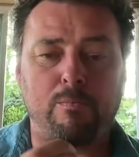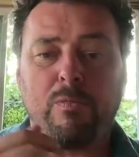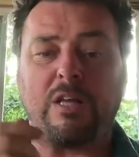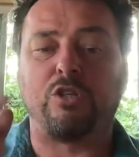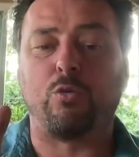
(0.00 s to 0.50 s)

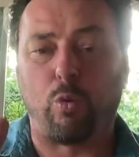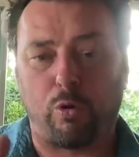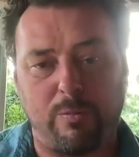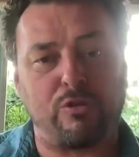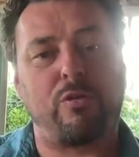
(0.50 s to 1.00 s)
That's the
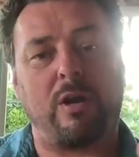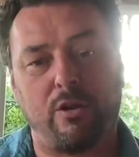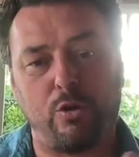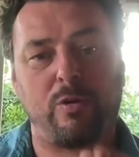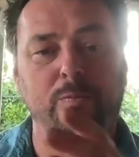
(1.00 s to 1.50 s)
work we've been trying
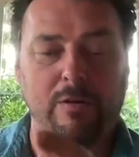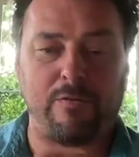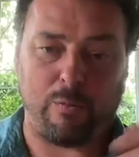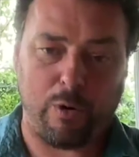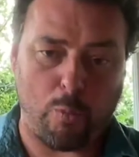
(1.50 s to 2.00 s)
to do with
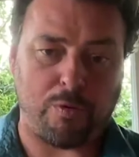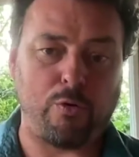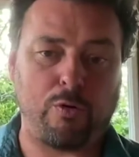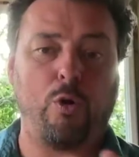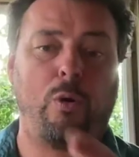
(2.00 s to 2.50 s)
beef, and we hope to
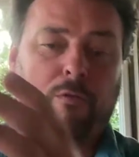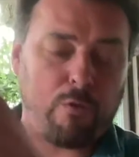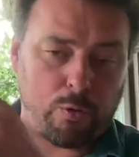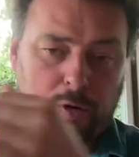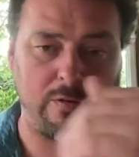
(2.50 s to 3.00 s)
do going
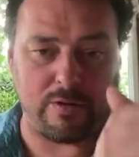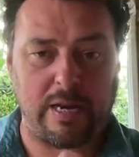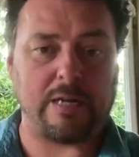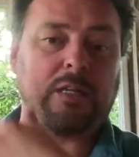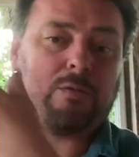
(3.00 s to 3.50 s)
forward as the
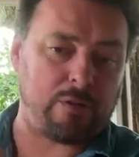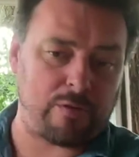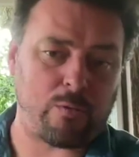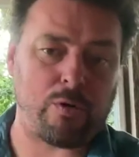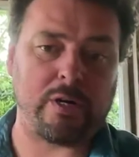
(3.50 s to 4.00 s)
next level of
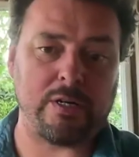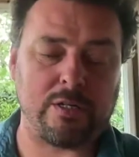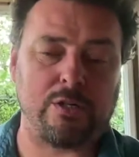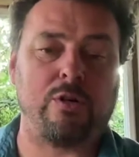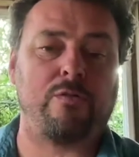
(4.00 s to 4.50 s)
our work
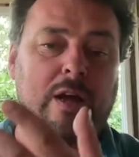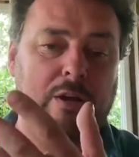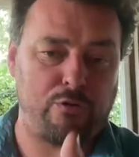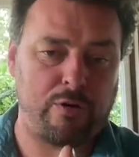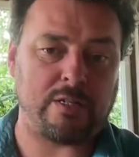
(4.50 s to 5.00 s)
is to define
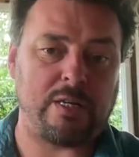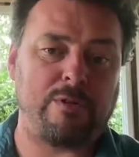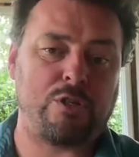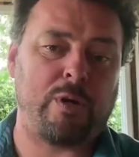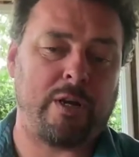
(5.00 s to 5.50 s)
nutrient density
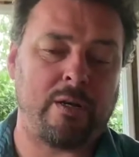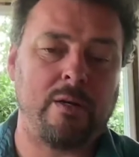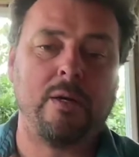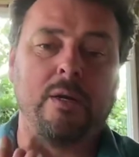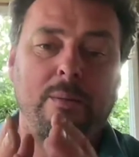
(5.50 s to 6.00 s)
so we can
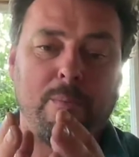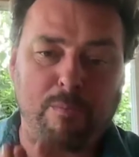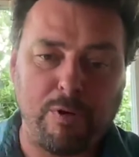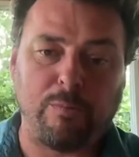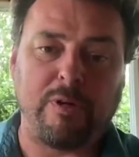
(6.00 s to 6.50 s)

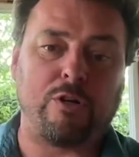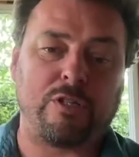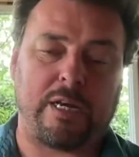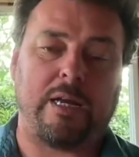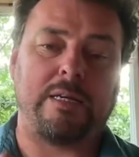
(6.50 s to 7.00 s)
build
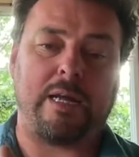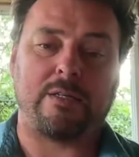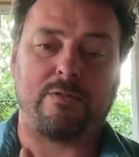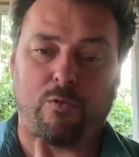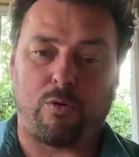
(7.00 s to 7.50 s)
meters that can
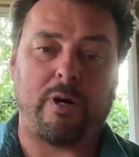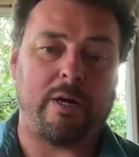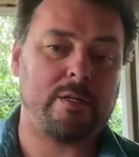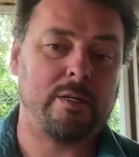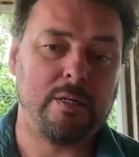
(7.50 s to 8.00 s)
test for
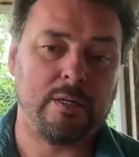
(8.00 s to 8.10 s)
it.